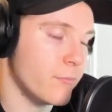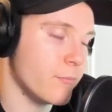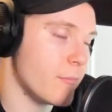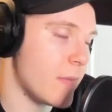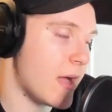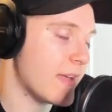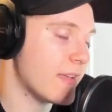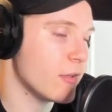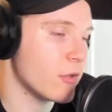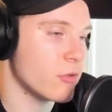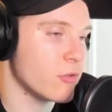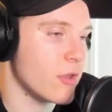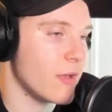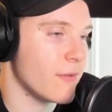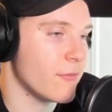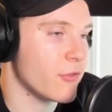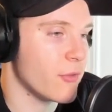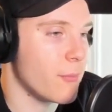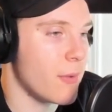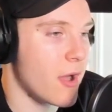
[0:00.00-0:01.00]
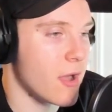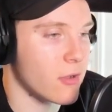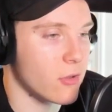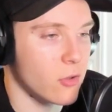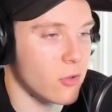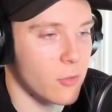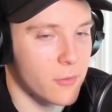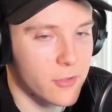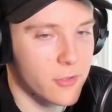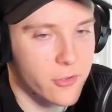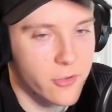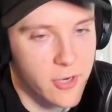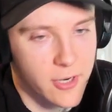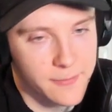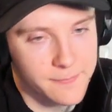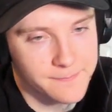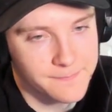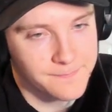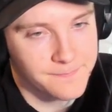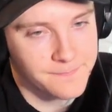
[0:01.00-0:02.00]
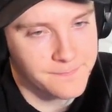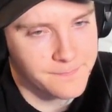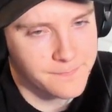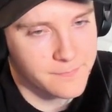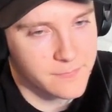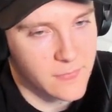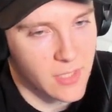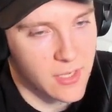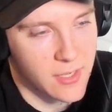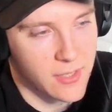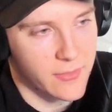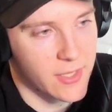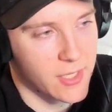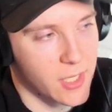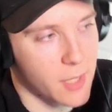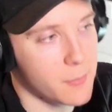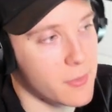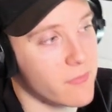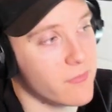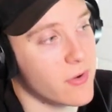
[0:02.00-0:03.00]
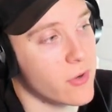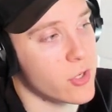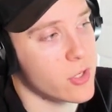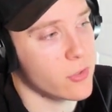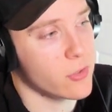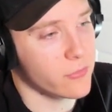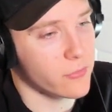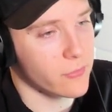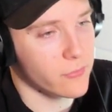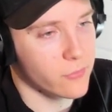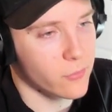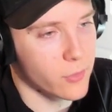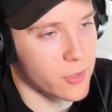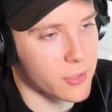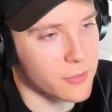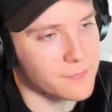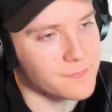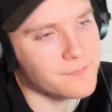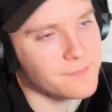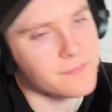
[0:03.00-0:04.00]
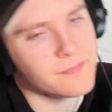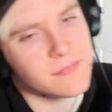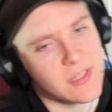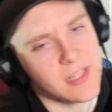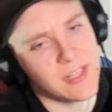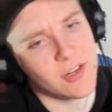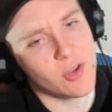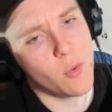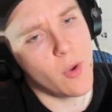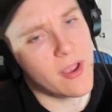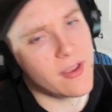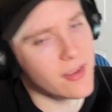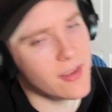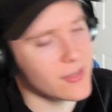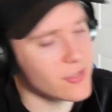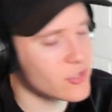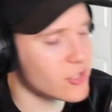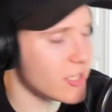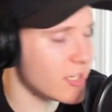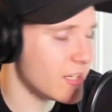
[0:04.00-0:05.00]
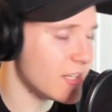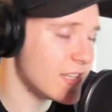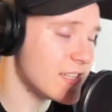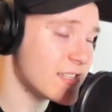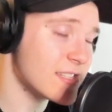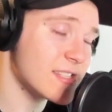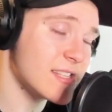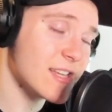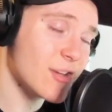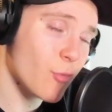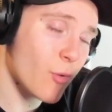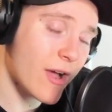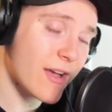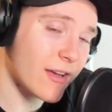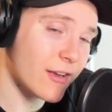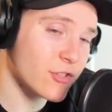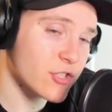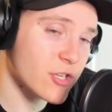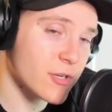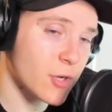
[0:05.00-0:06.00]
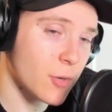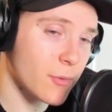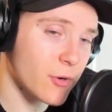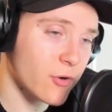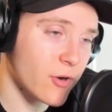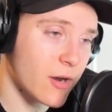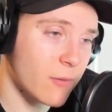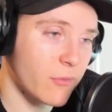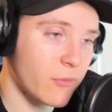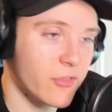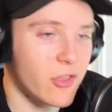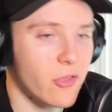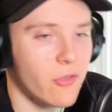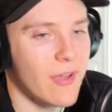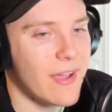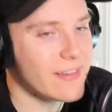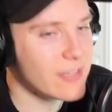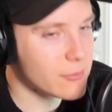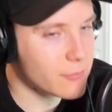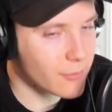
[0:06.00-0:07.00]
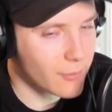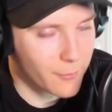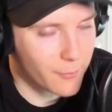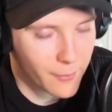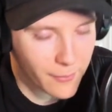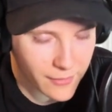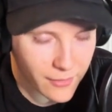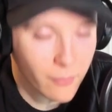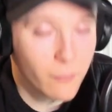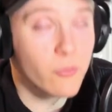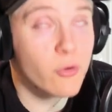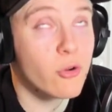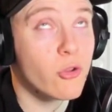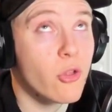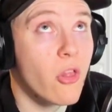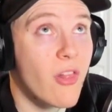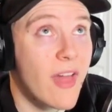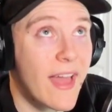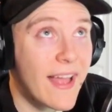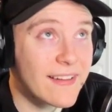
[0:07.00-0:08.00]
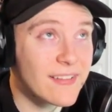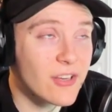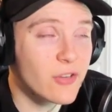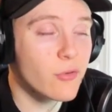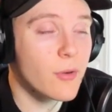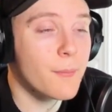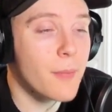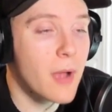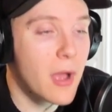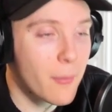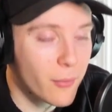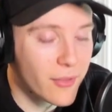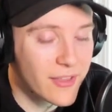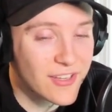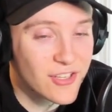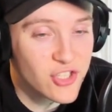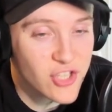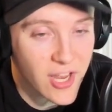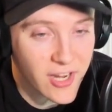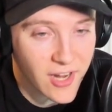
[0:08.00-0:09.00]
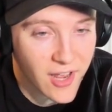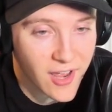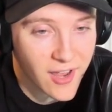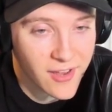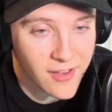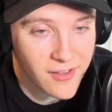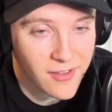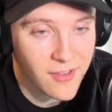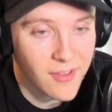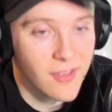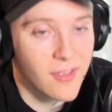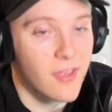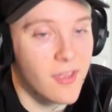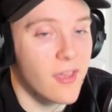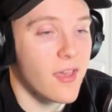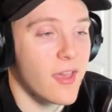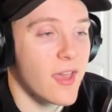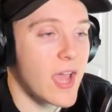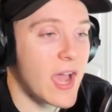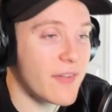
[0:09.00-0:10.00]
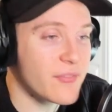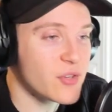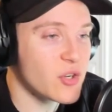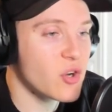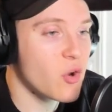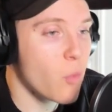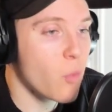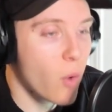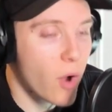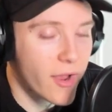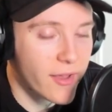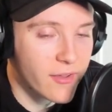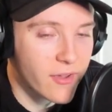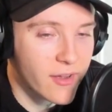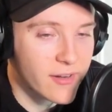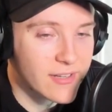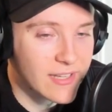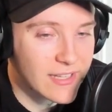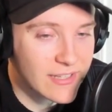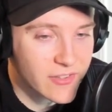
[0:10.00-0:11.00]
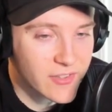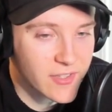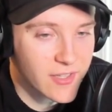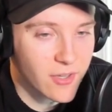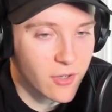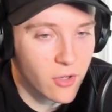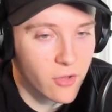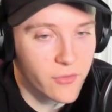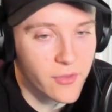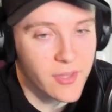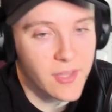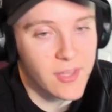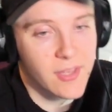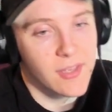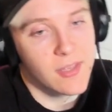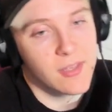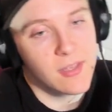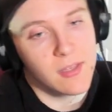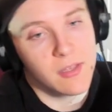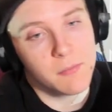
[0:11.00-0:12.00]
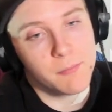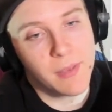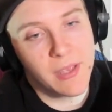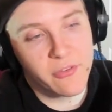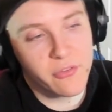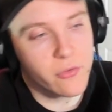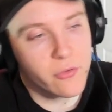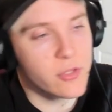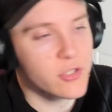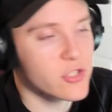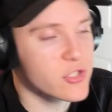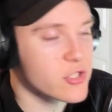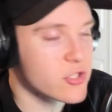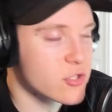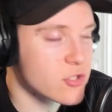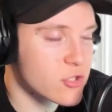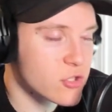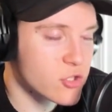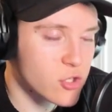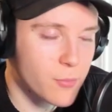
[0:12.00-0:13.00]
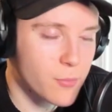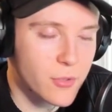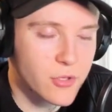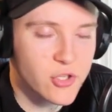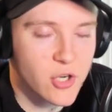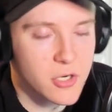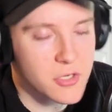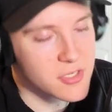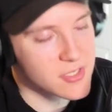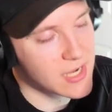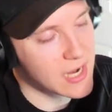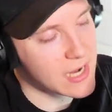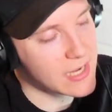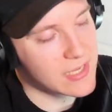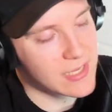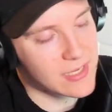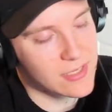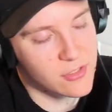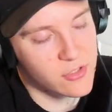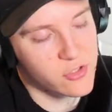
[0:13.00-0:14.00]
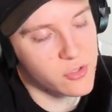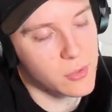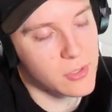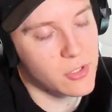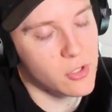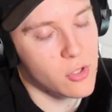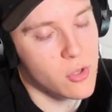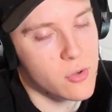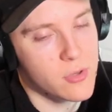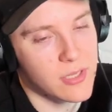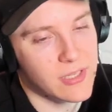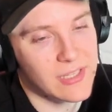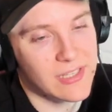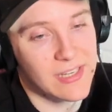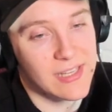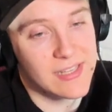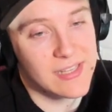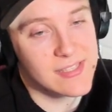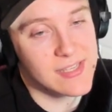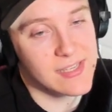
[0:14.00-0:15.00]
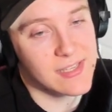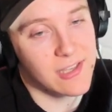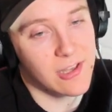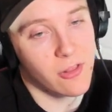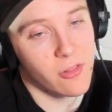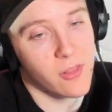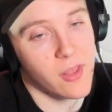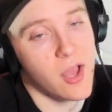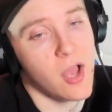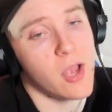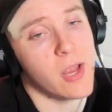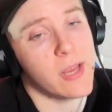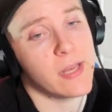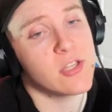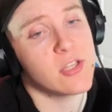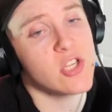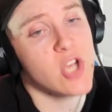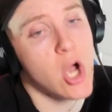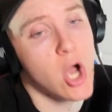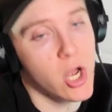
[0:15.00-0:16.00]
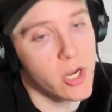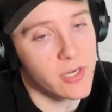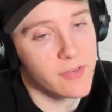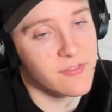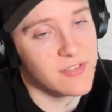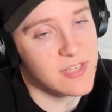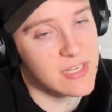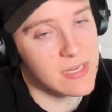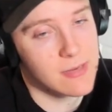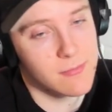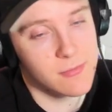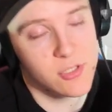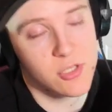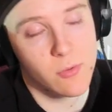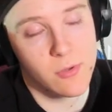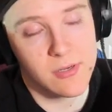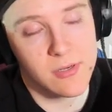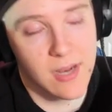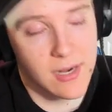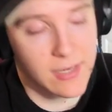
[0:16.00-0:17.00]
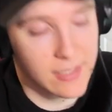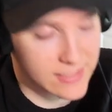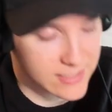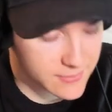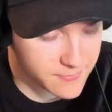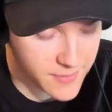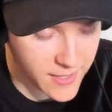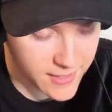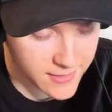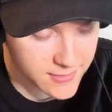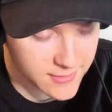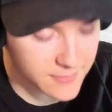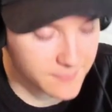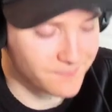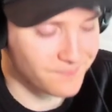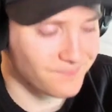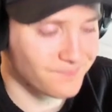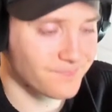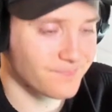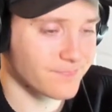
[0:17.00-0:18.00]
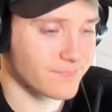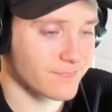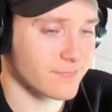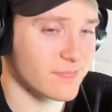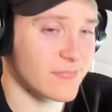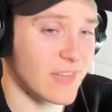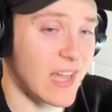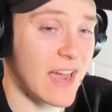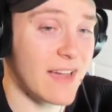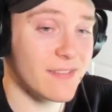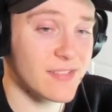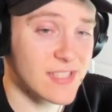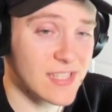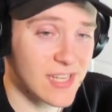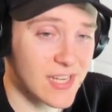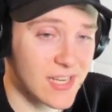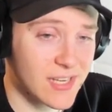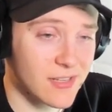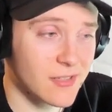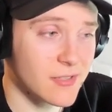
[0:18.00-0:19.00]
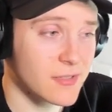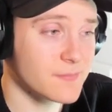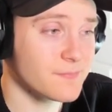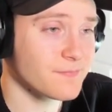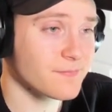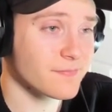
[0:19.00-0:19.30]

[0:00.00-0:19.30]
My guild loves the Poggle Omicron. That can be very useful for you. And Qui-Gon Jinn is the Qui-Gon Jinn Omicron with Galactic Republic Jedi. After Qui-Gon gets killed, basically just supercharges Anakin into a nuke and can insta-kill a ton of teams you would not expect. I've seen